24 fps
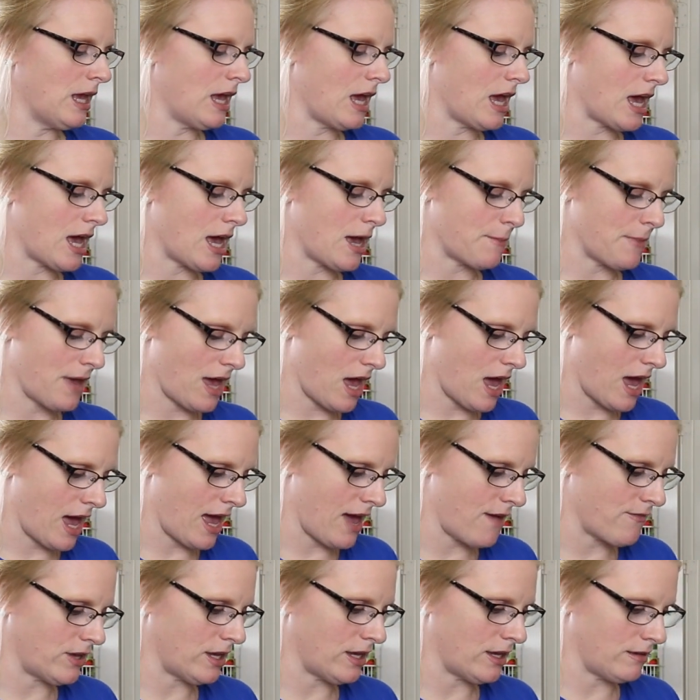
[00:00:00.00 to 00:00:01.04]
I
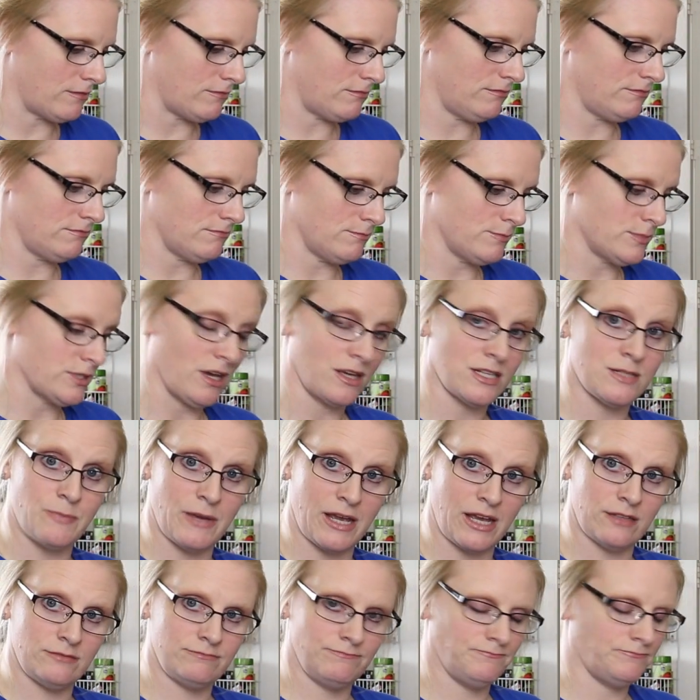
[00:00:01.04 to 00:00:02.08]
have a
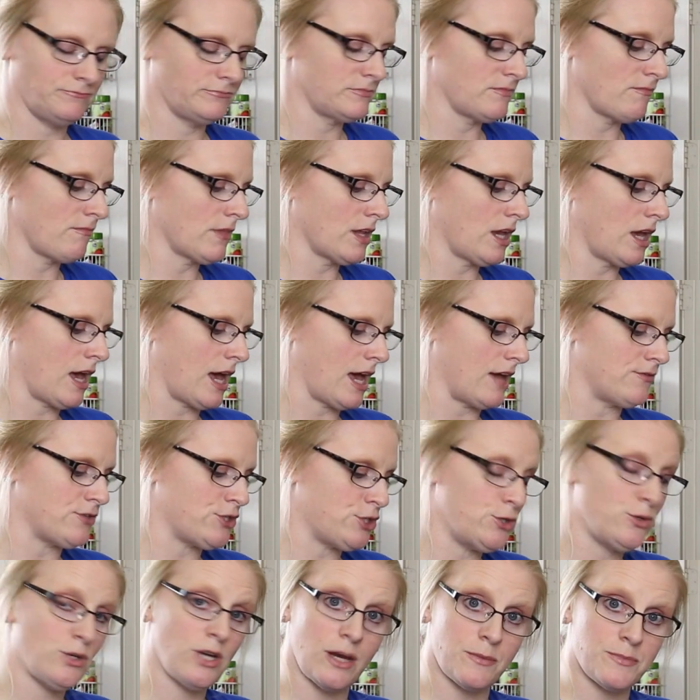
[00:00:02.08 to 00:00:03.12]
saucepan. I have
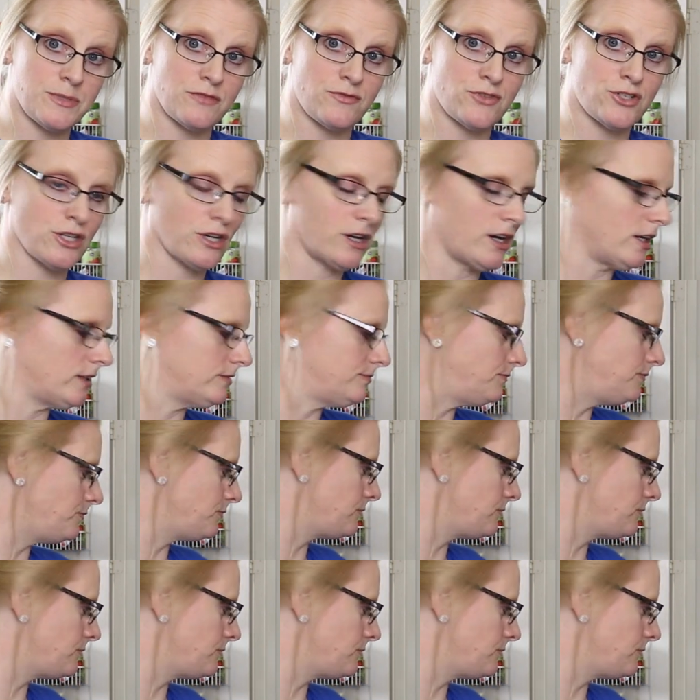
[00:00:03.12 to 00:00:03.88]
2 cups of sugar.